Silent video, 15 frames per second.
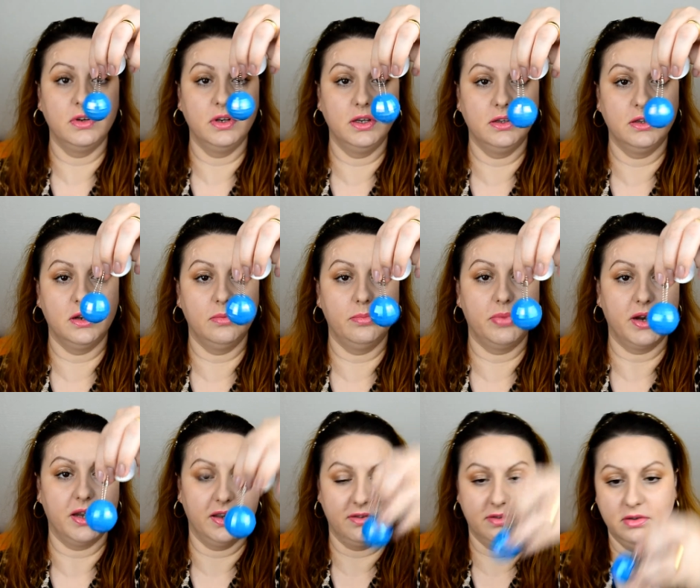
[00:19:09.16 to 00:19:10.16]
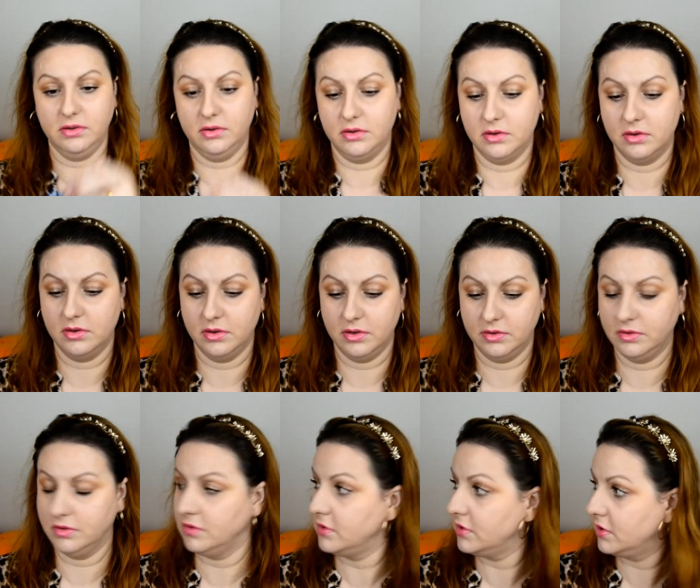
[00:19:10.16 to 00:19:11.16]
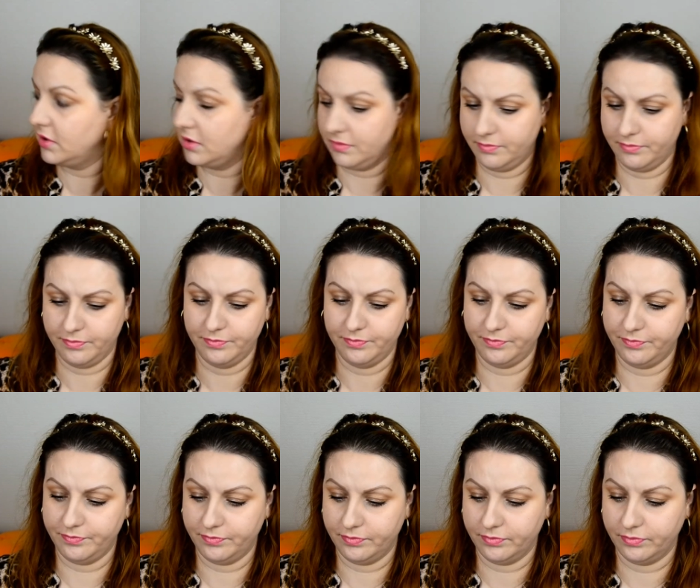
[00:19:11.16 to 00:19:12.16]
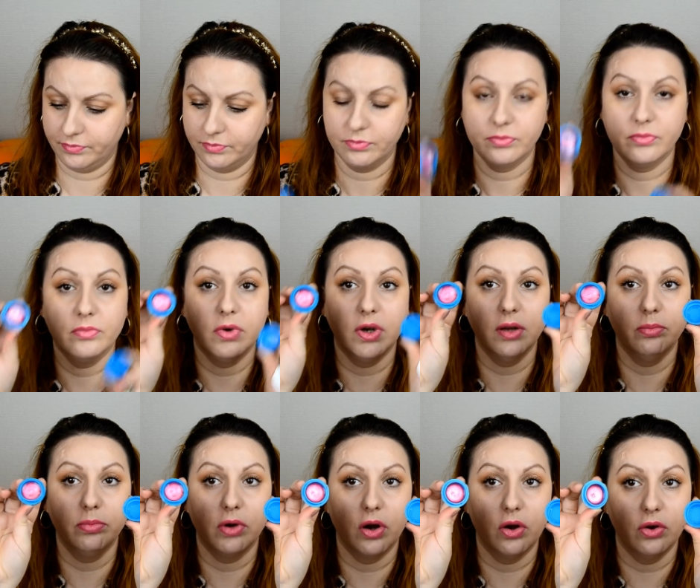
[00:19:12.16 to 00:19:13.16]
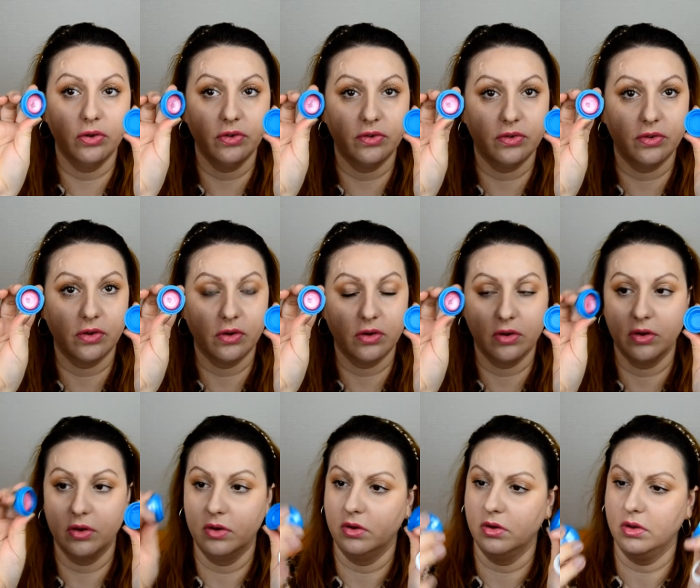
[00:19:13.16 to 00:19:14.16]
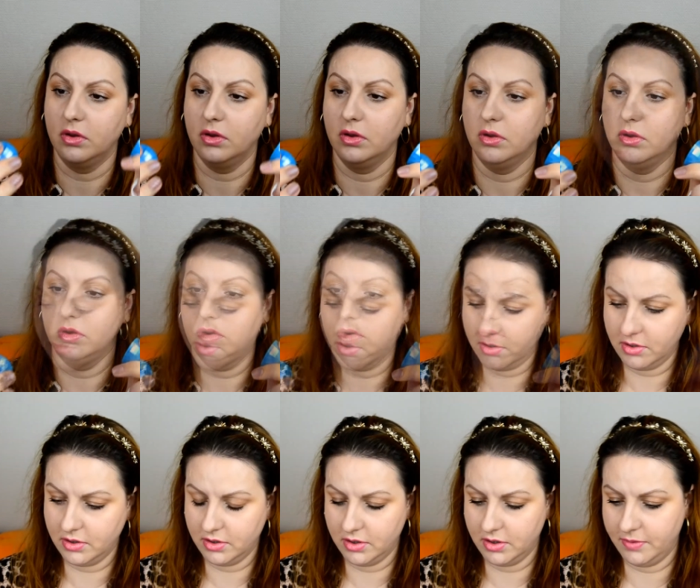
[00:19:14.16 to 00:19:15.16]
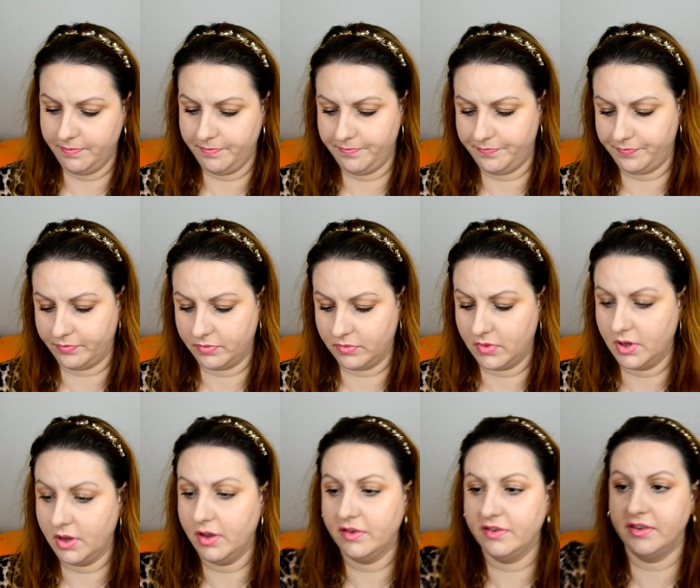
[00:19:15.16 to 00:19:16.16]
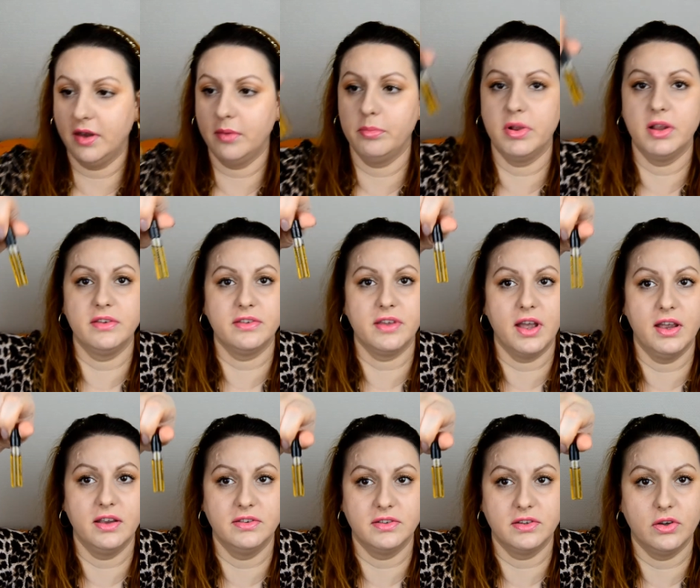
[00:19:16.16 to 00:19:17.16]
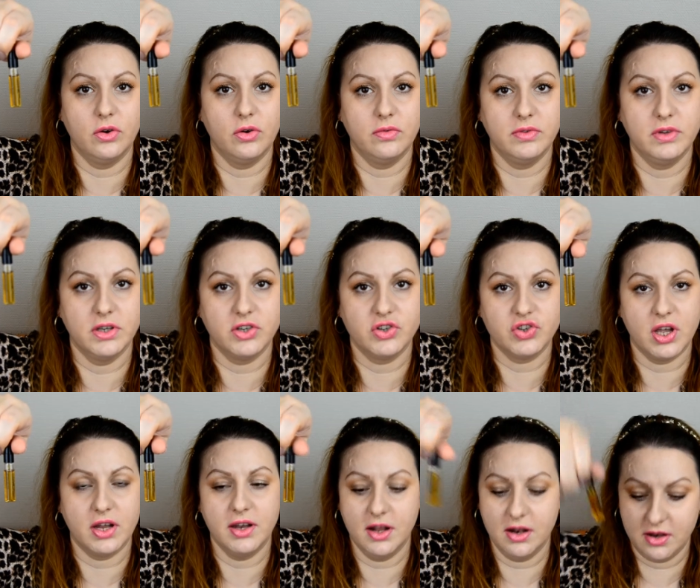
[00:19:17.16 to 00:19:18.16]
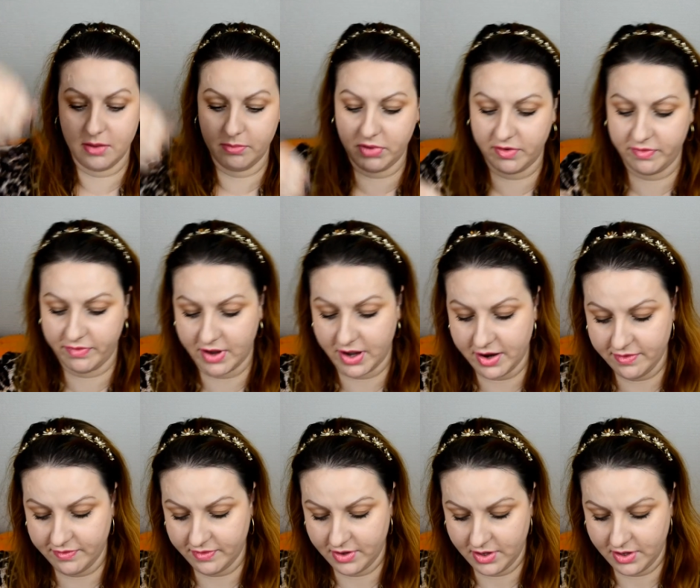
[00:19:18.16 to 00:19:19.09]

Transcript: a little present this is a lip gloss uh, a sample size of the Chanel number no. 5